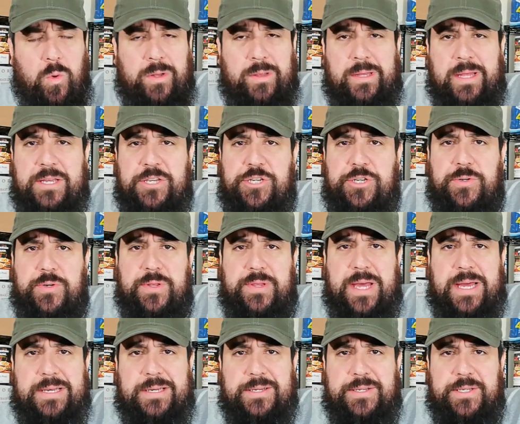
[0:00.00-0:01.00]
led you to
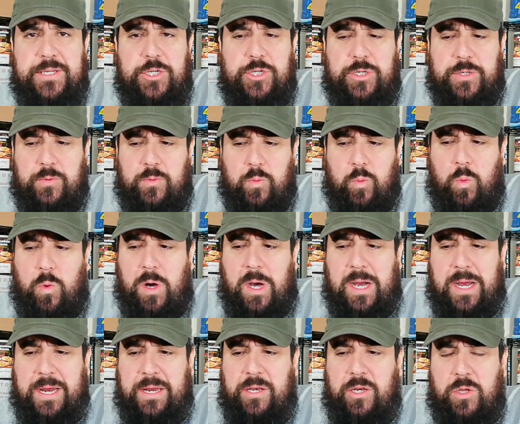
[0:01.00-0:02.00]
that decision?
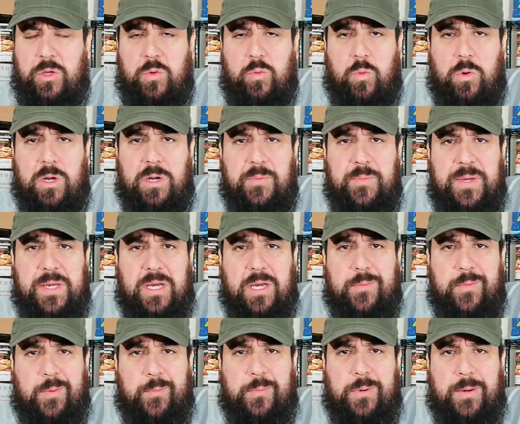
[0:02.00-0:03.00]
Why do you want to become
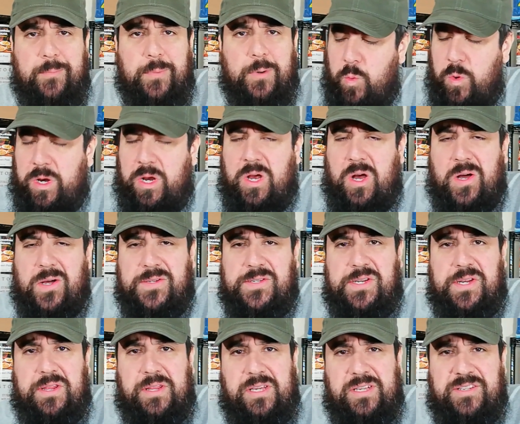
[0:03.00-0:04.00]
a prepper? What
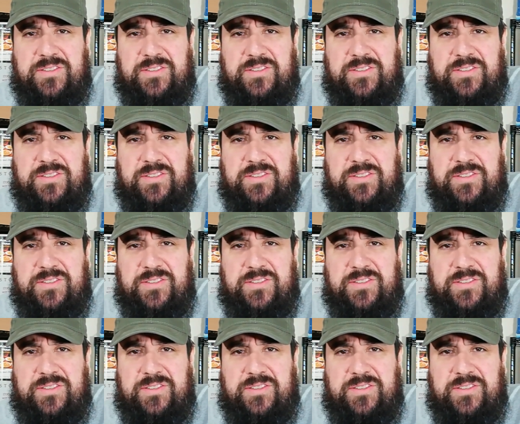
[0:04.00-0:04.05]
caused these